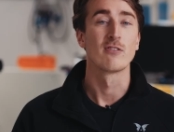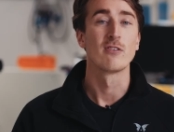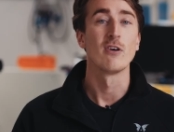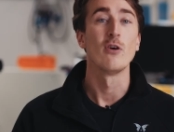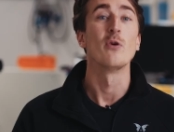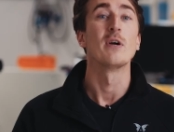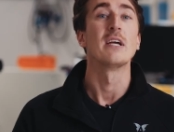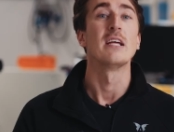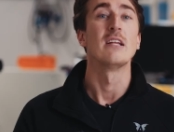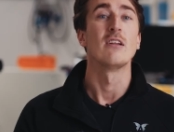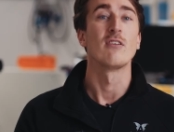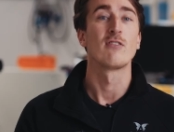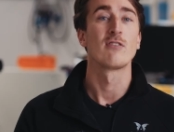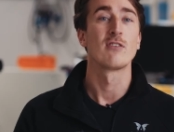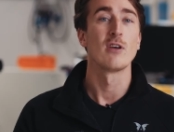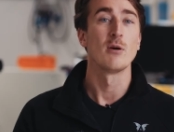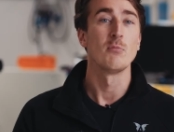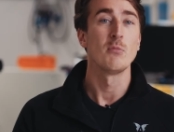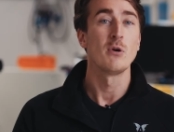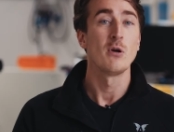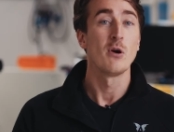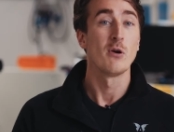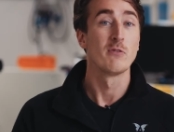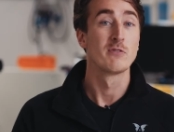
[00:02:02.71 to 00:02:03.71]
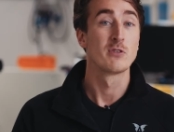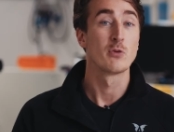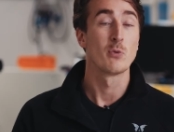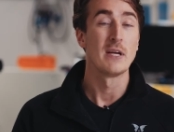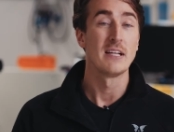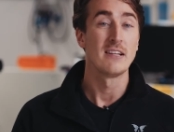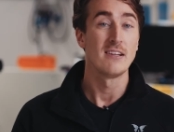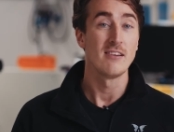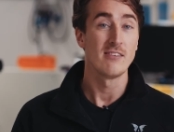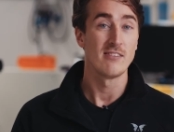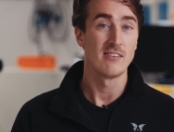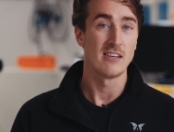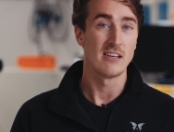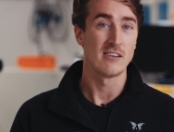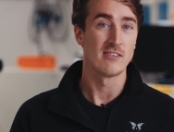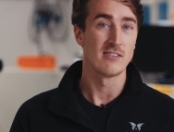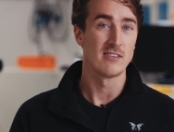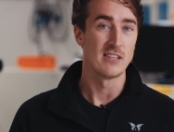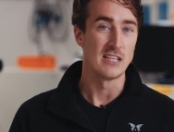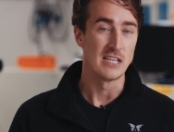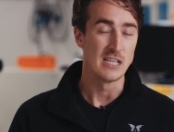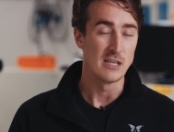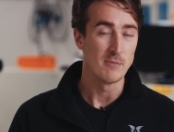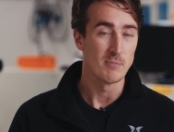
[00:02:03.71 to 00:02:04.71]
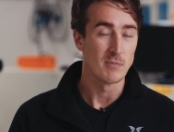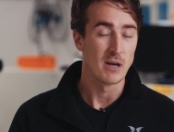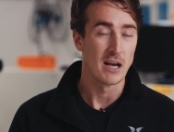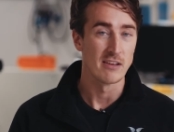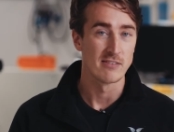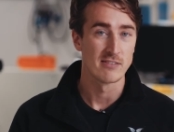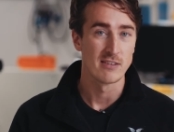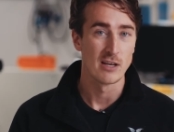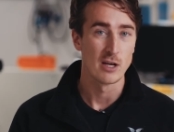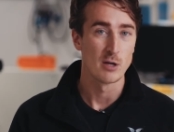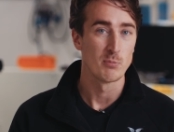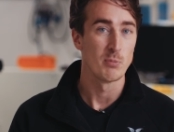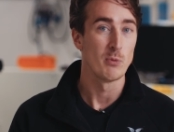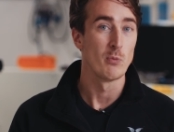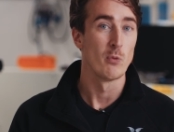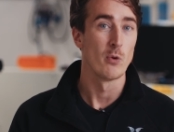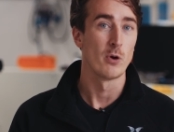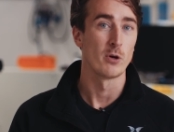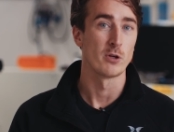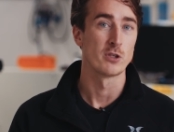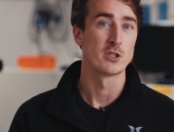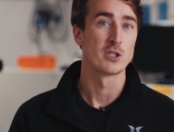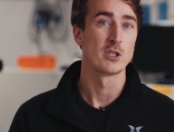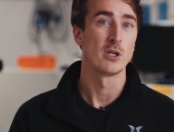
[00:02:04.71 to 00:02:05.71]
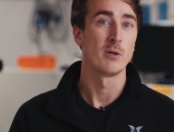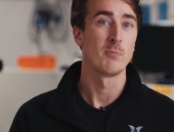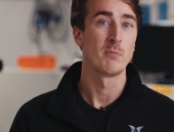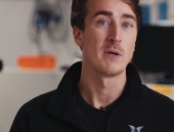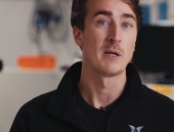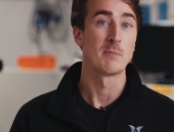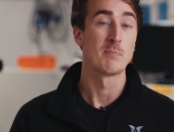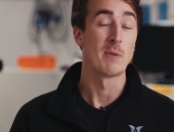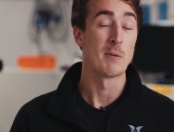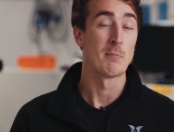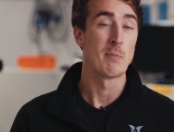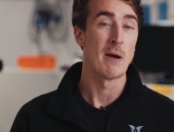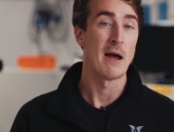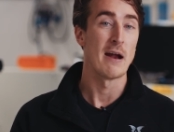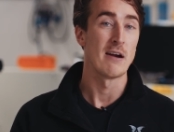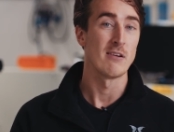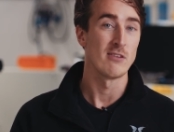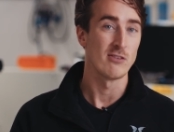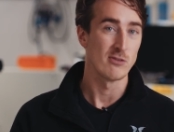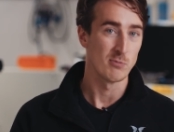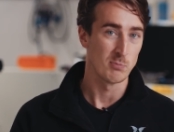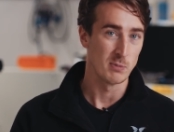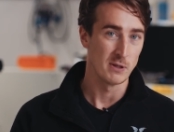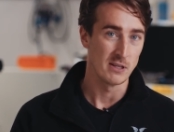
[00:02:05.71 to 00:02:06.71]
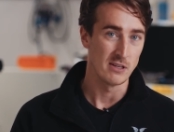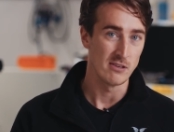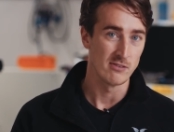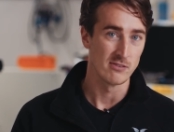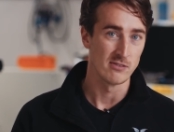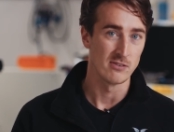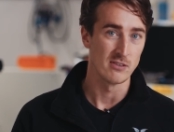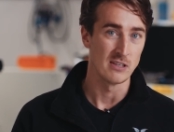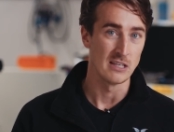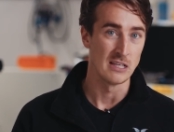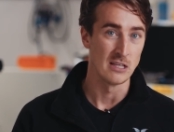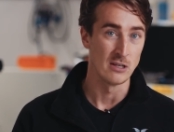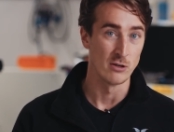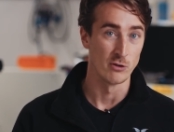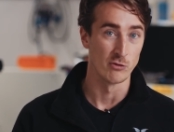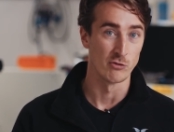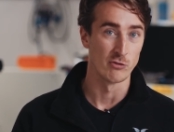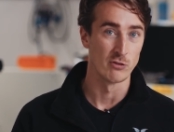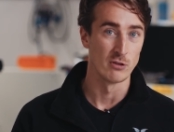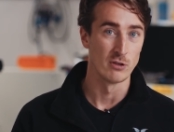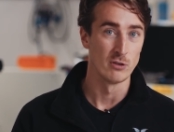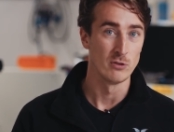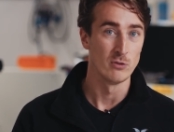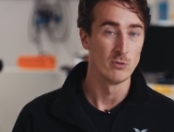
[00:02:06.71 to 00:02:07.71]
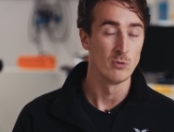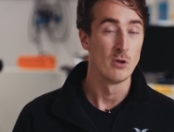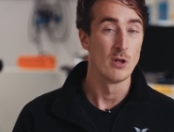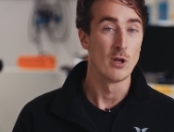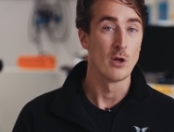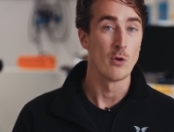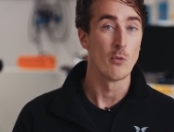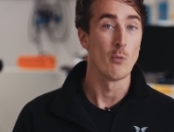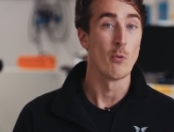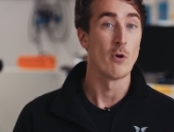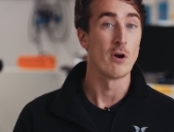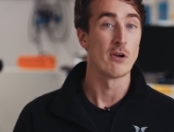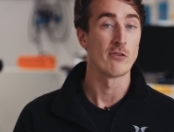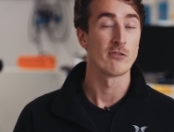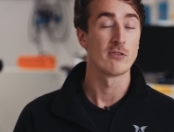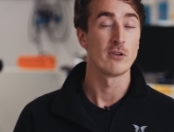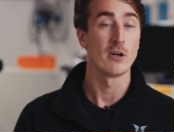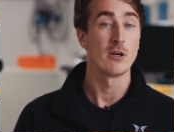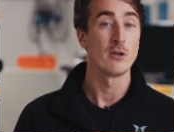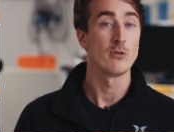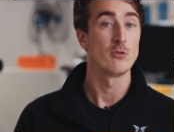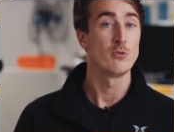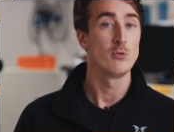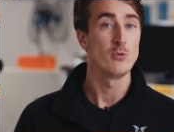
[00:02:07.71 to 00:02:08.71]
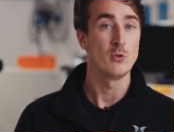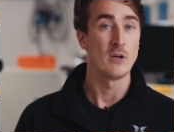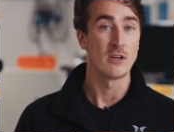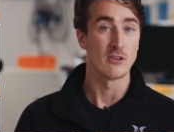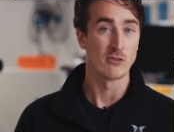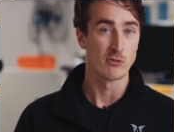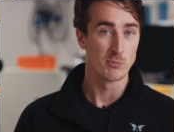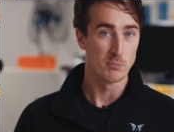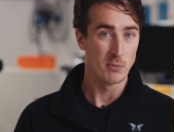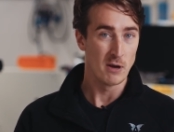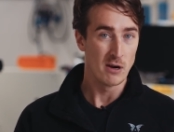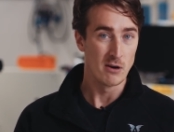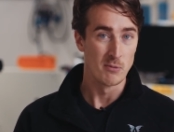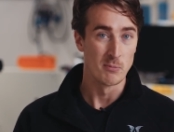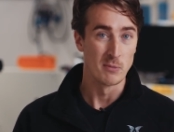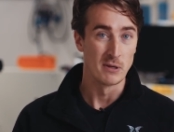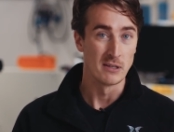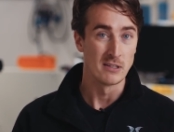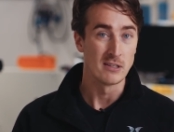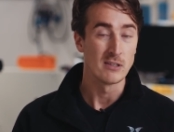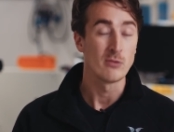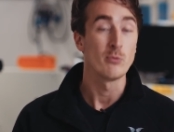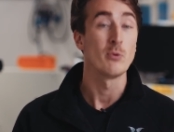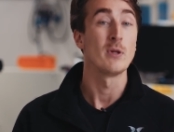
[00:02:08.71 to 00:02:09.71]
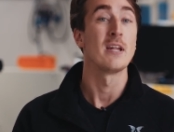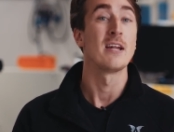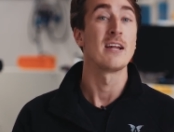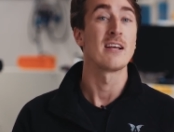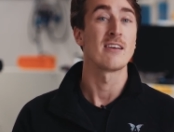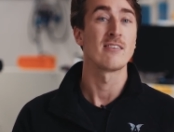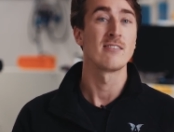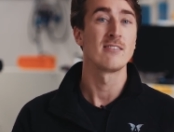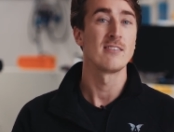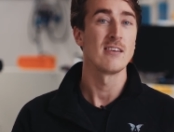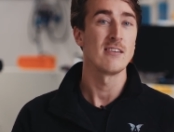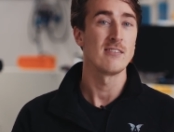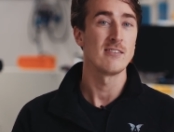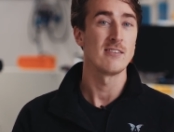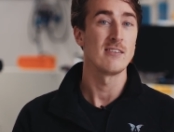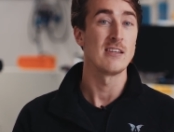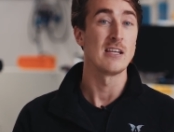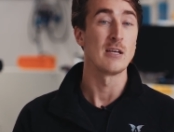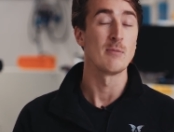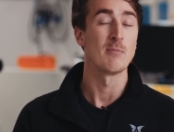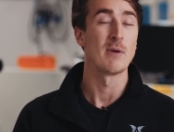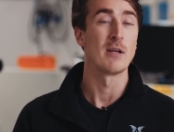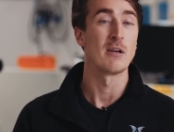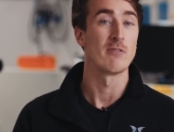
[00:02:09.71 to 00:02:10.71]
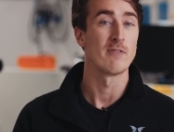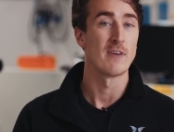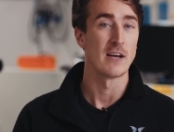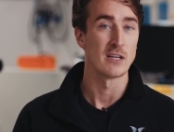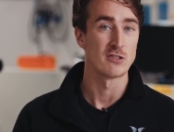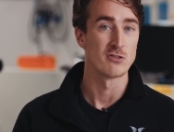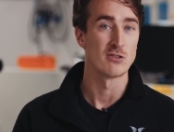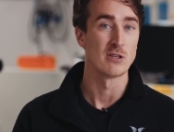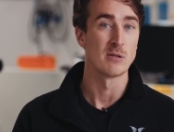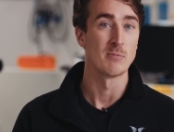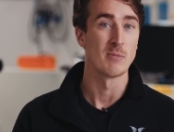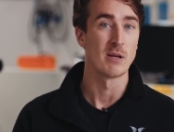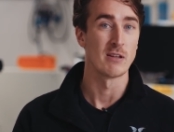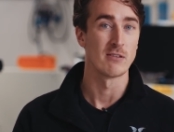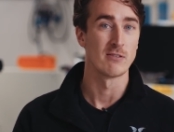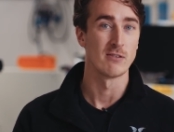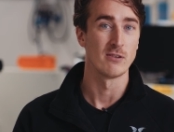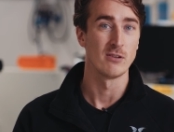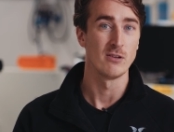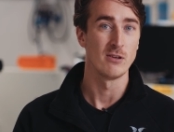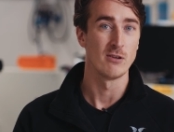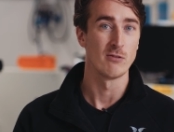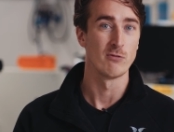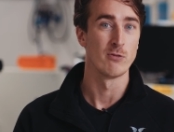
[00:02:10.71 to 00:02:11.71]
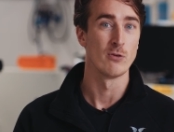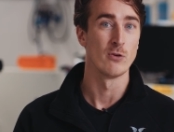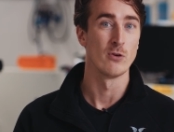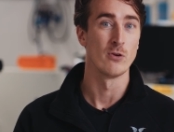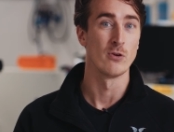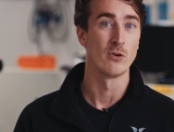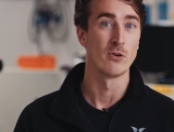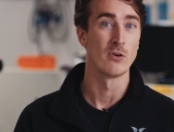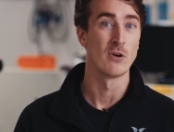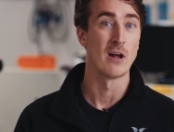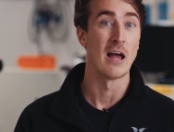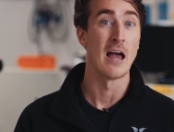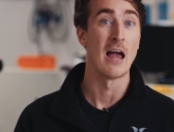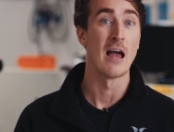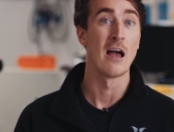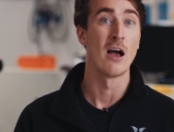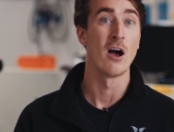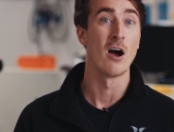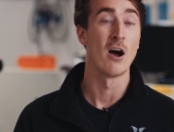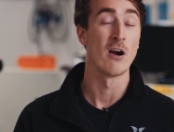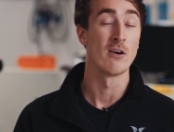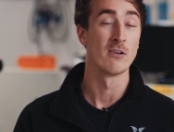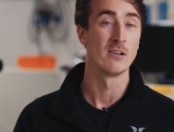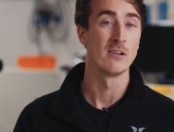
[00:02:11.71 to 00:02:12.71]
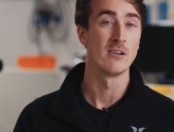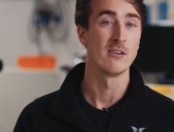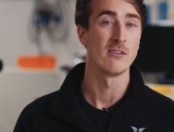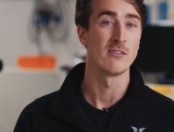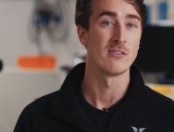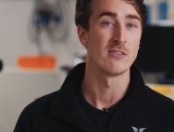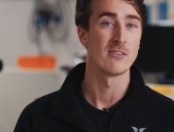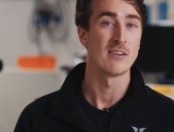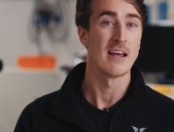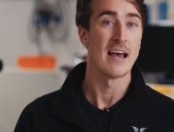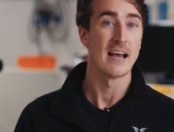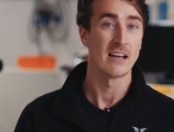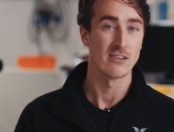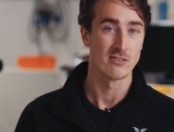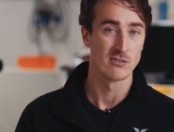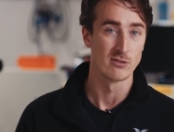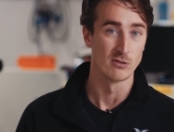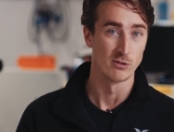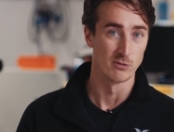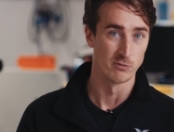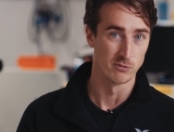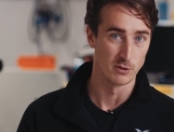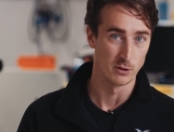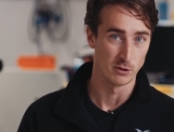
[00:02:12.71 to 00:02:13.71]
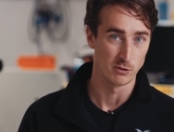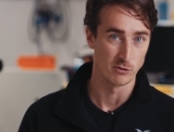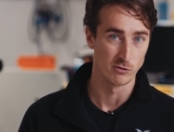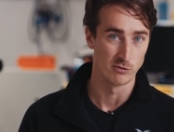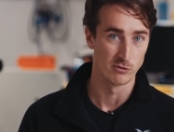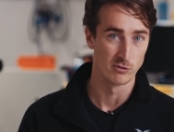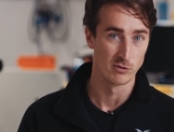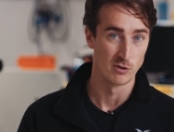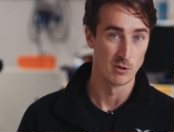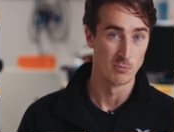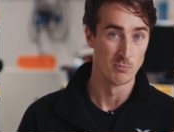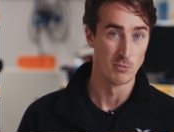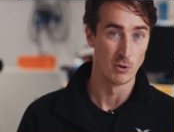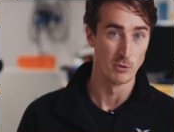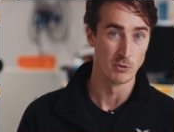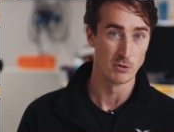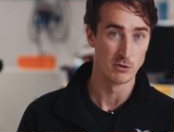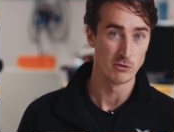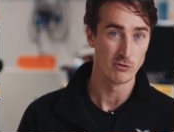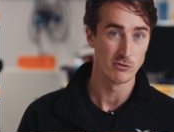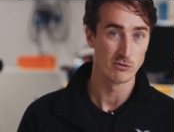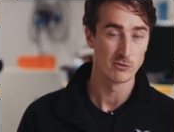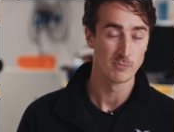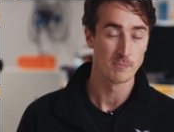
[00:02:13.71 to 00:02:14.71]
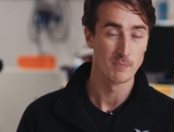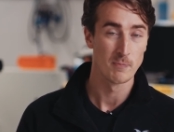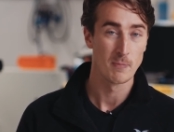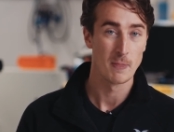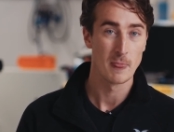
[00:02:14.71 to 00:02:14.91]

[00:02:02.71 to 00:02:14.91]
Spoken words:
So in the summer of 2016, I set up a workshop at my parents' place in Oslo, where I started to experiment with an existing manufacturing method for ironless axial flux motors.